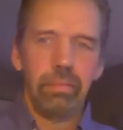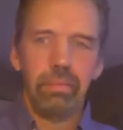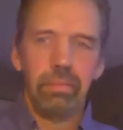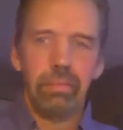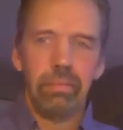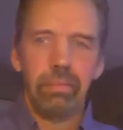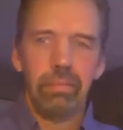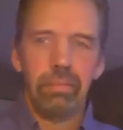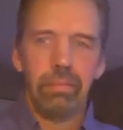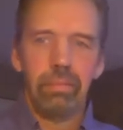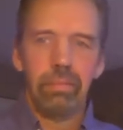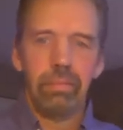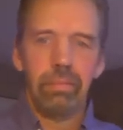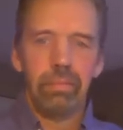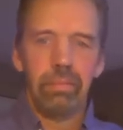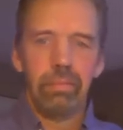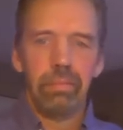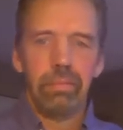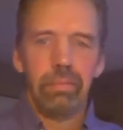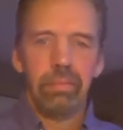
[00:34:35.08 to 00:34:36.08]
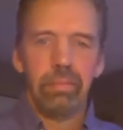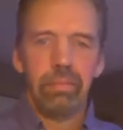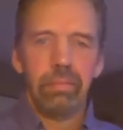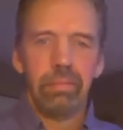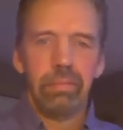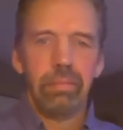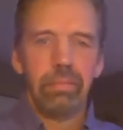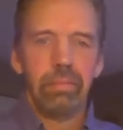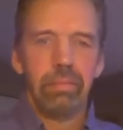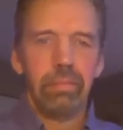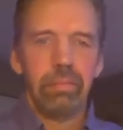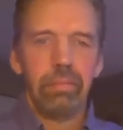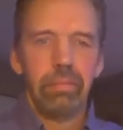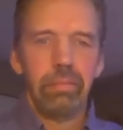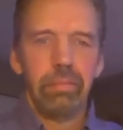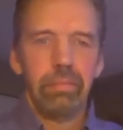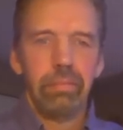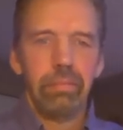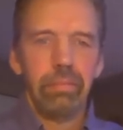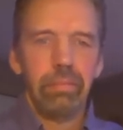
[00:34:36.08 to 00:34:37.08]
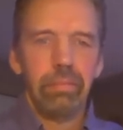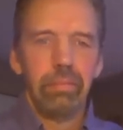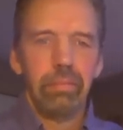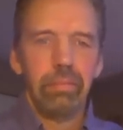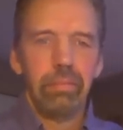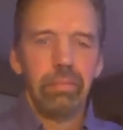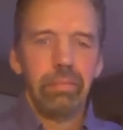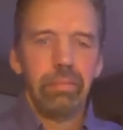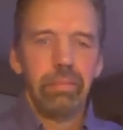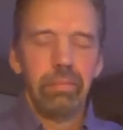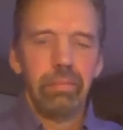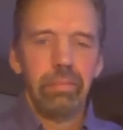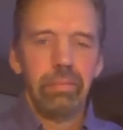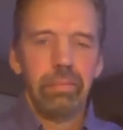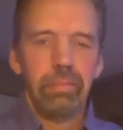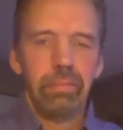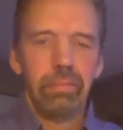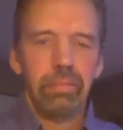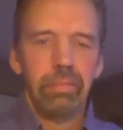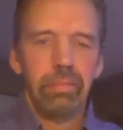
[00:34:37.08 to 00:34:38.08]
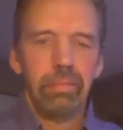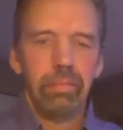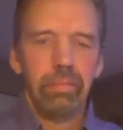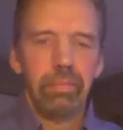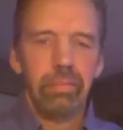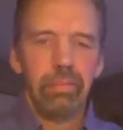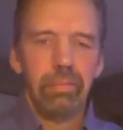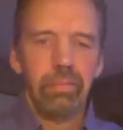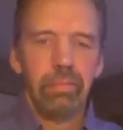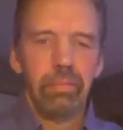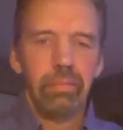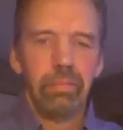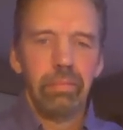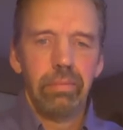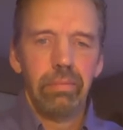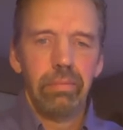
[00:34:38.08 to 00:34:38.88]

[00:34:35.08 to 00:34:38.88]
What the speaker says: This person isn't speaking.